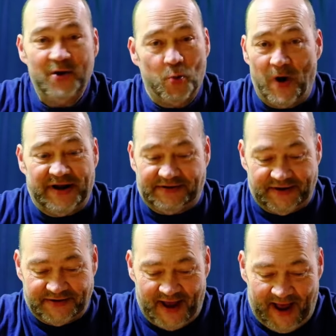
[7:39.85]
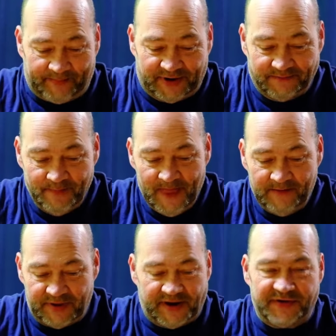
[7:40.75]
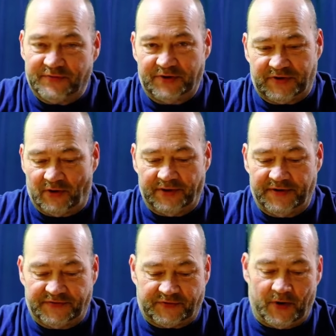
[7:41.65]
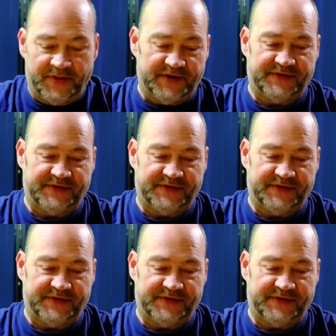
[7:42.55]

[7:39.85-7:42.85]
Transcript: when it didn't happen, because it would totally destroy the